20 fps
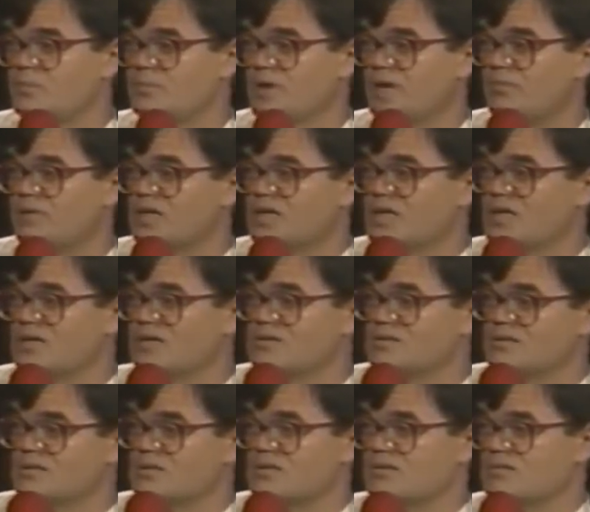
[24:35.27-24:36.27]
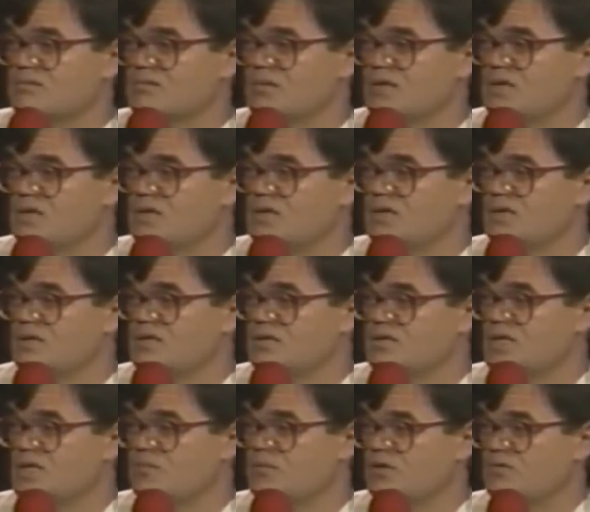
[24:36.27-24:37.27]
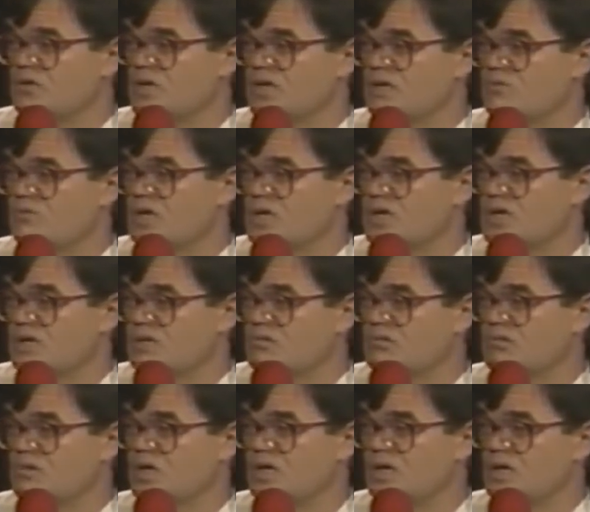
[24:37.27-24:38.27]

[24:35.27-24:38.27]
You probably can't take me right away.